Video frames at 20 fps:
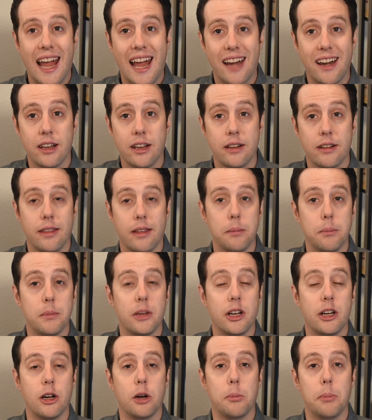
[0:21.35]
adding them
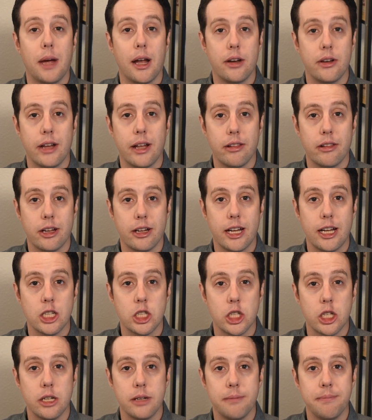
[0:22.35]
to your bond
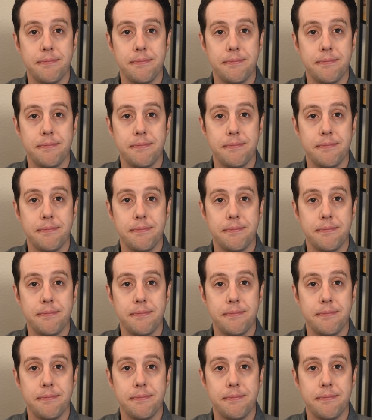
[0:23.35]
allocation.